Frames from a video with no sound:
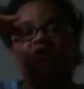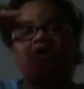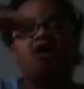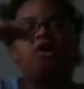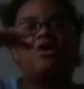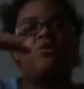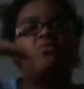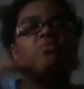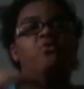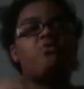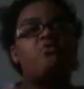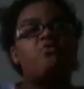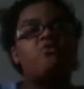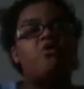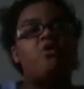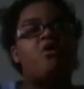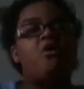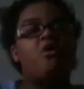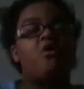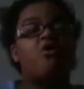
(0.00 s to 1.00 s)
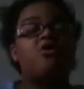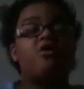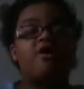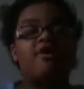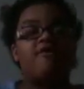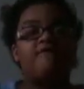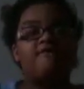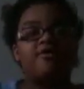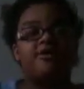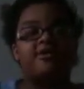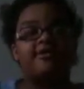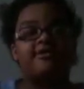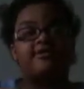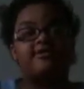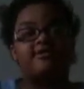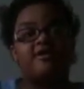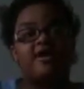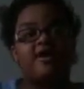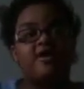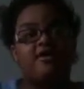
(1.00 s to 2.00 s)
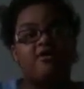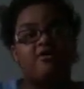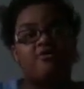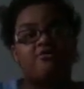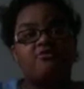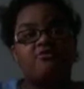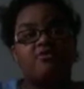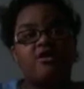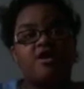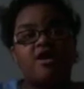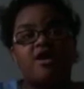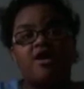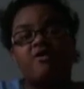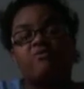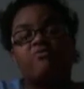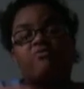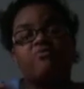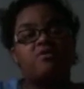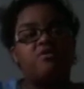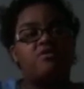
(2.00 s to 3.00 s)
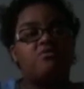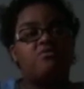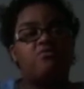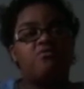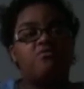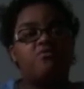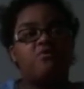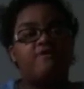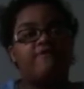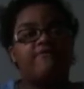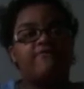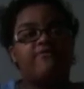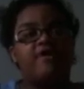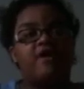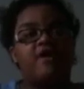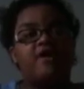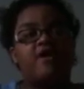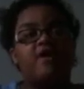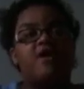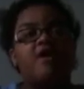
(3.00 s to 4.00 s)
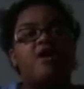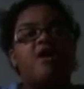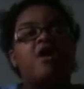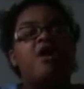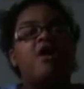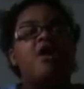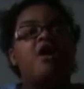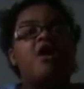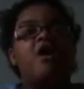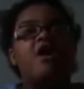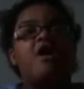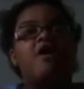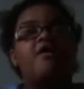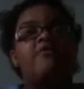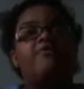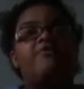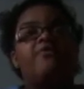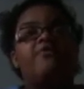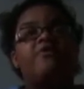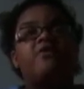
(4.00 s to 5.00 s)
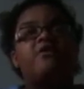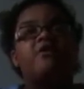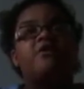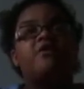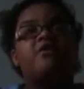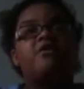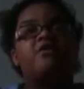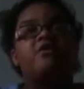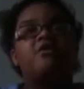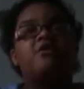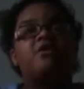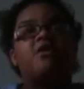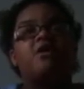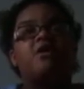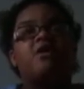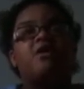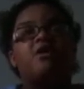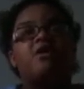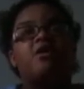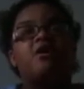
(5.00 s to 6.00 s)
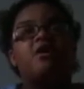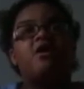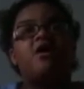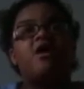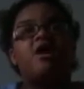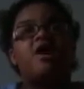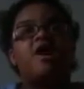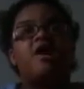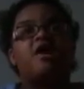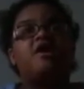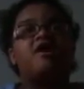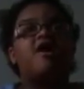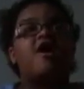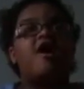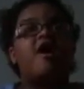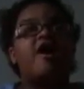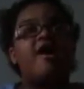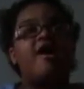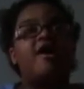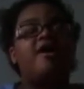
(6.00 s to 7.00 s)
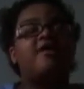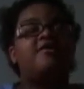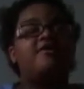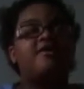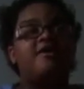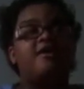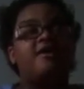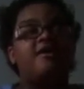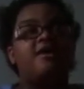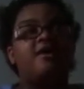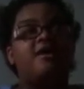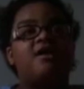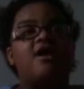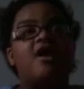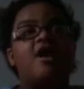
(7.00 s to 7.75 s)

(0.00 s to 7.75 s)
I wrote all of it down. I went with that and then I added,